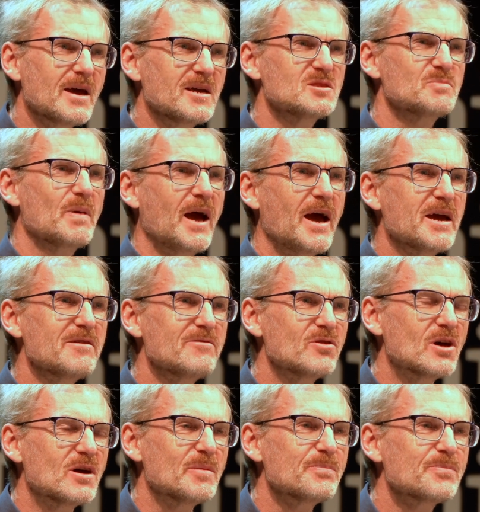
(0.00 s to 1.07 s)
Is
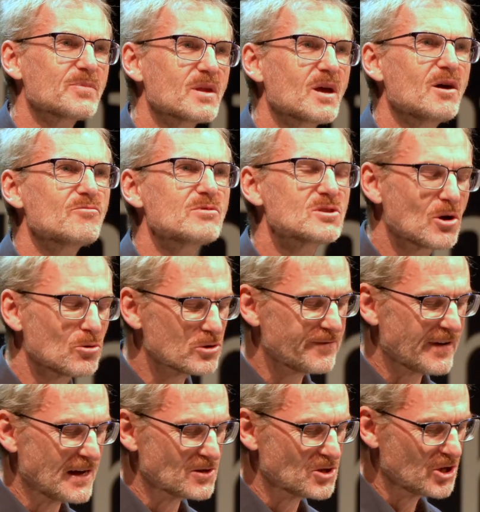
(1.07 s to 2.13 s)
behaviour a result of
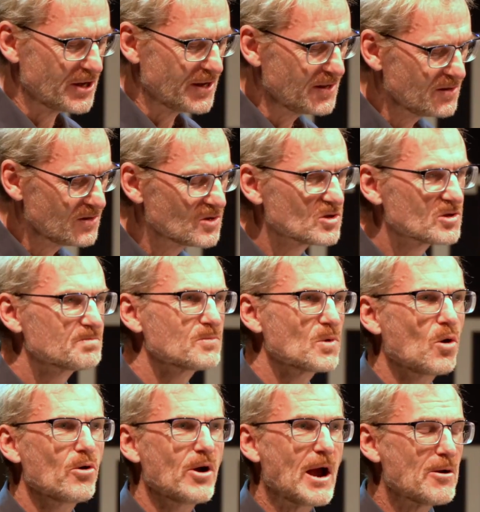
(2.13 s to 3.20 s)
our genes
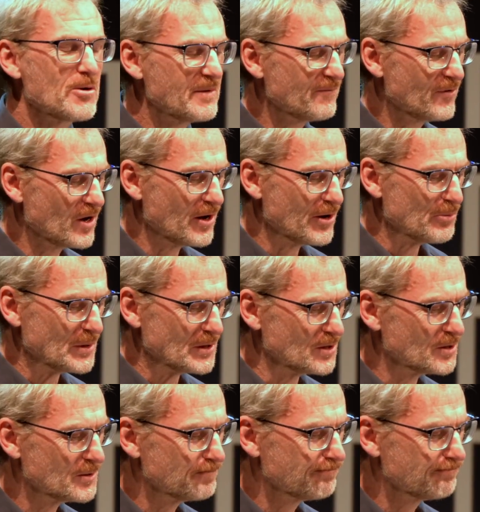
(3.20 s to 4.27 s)
or our
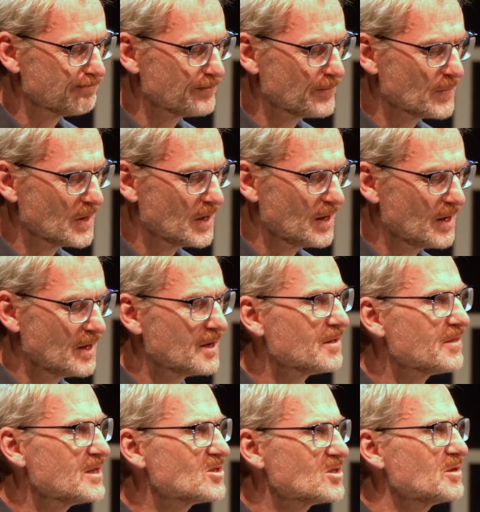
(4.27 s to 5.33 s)
environment?
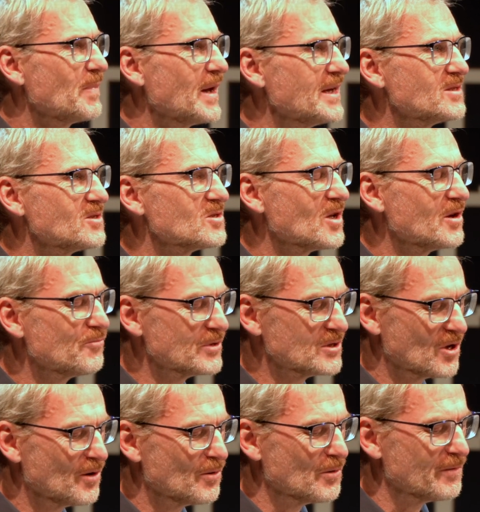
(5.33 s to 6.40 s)
This debate is
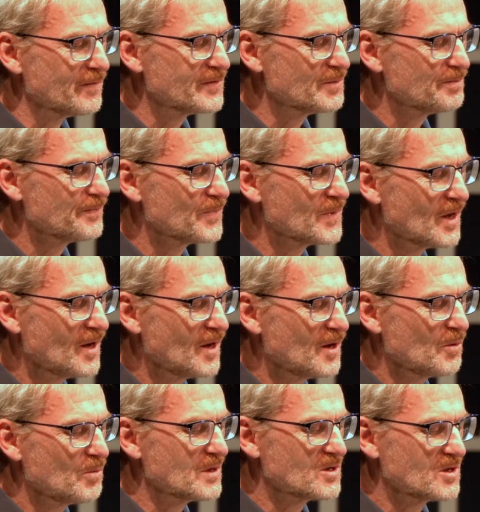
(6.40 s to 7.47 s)
unresolved,
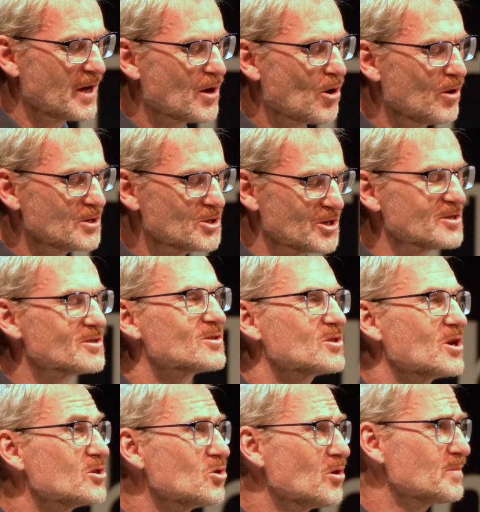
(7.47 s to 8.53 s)
with psychologists
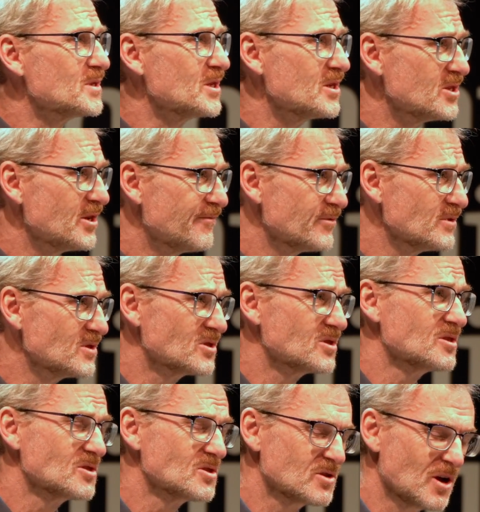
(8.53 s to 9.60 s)
adopting different
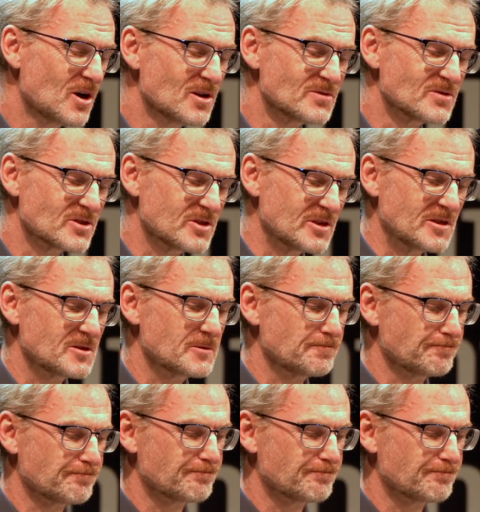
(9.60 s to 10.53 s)
stances.